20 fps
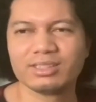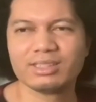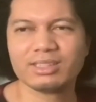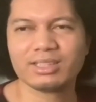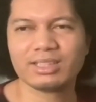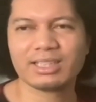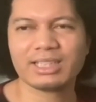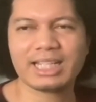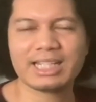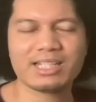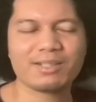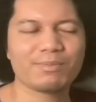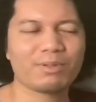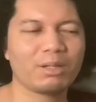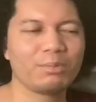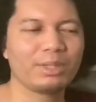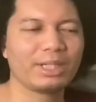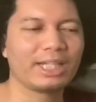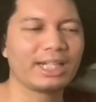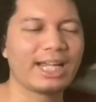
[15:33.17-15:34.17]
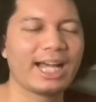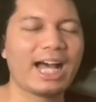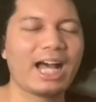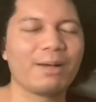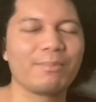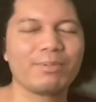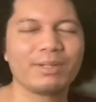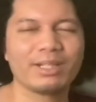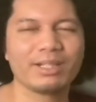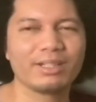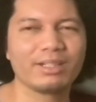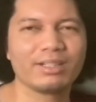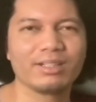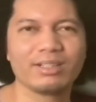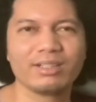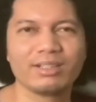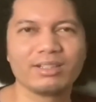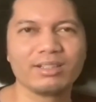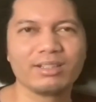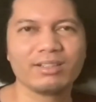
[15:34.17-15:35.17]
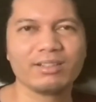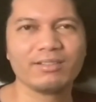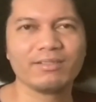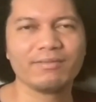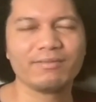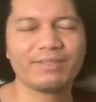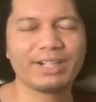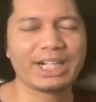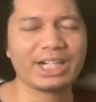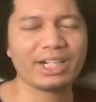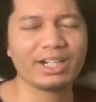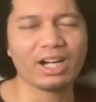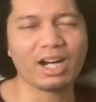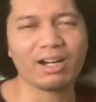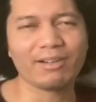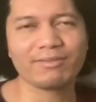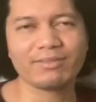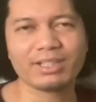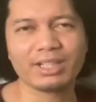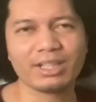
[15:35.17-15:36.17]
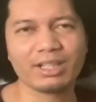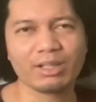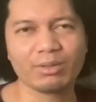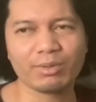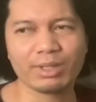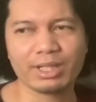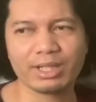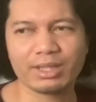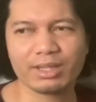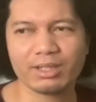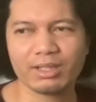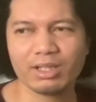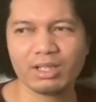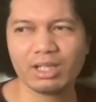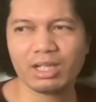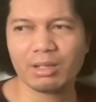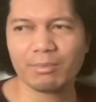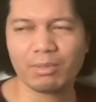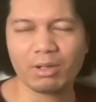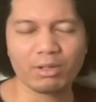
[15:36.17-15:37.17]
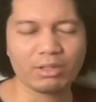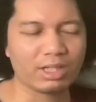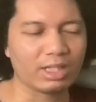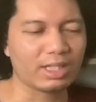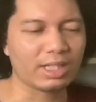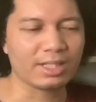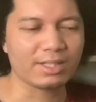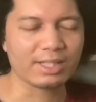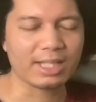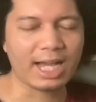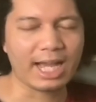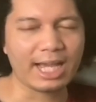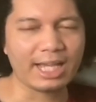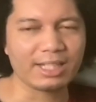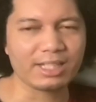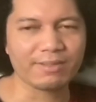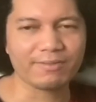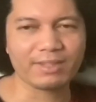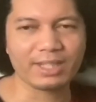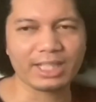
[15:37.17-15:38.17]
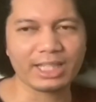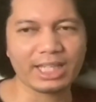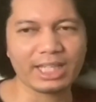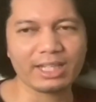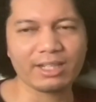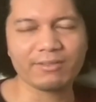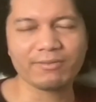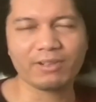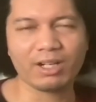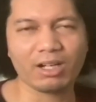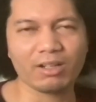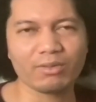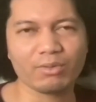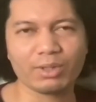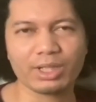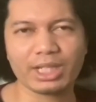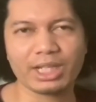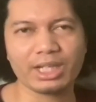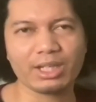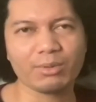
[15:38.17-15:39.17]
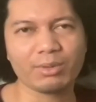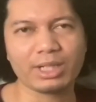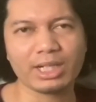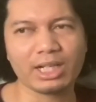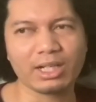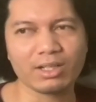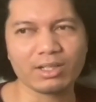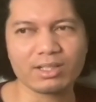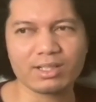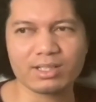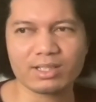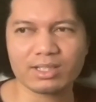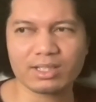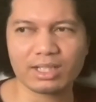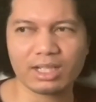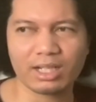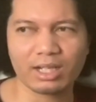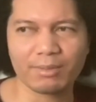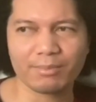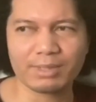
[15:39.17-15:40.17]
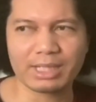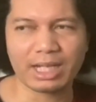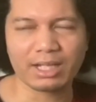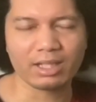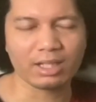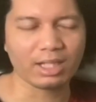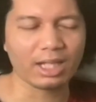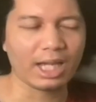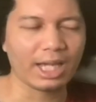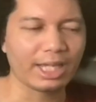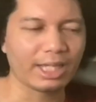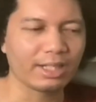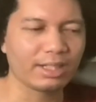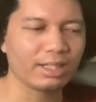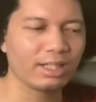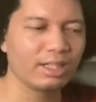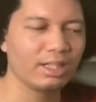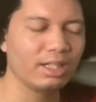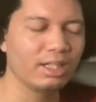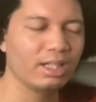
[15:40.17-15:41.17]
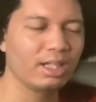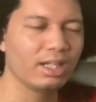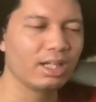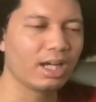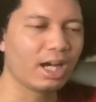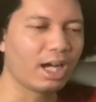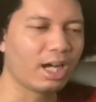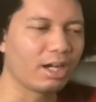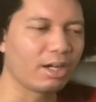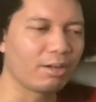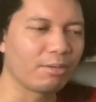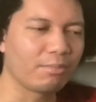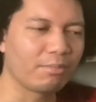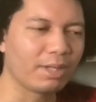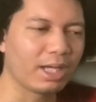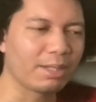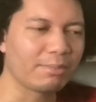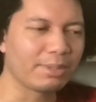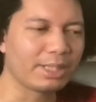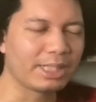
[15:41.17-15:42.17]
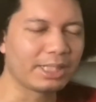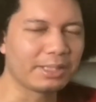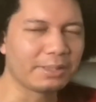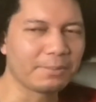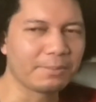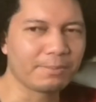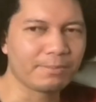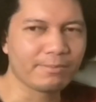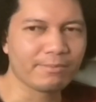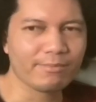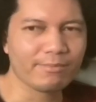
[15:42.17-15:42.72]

that's probably going to happen very often with both of these guys if they get involved with anyone else down the line. I mean,